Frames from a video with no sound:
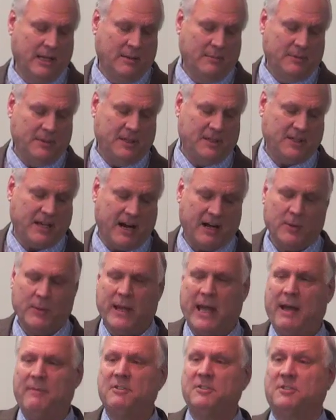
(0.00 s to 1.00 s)
The desire that we
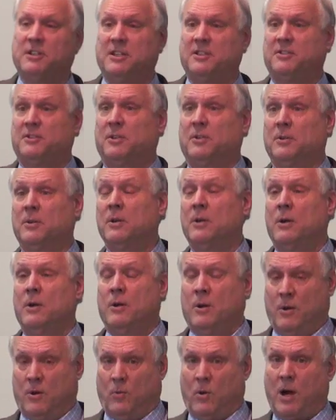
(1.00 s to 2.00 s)
have is just to
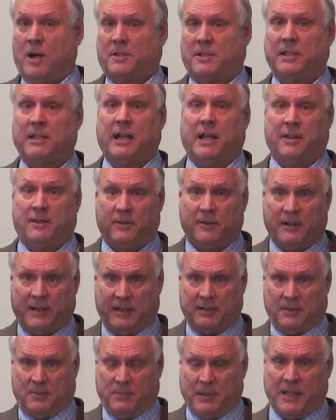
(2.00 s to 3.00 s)
walk together
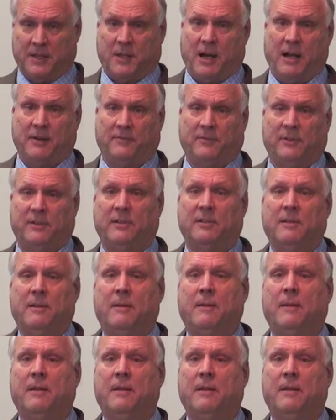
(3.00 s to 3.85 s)
and to be thoughtful